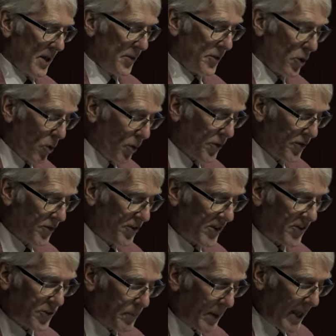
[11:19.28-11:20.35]
The authors
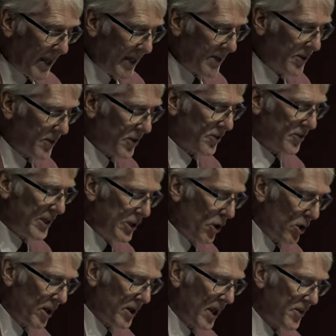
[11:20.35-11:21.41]
explained that
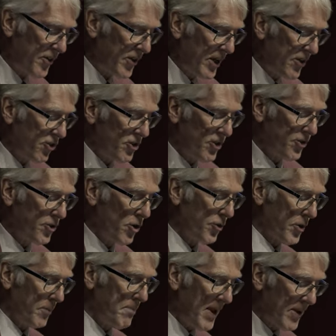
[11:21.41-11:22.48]
decolonization is
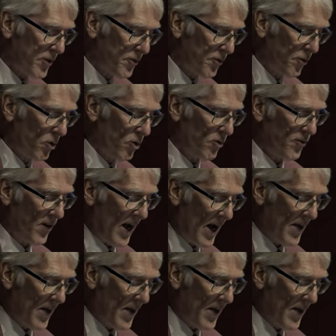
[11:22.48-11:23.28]
not a metaphor for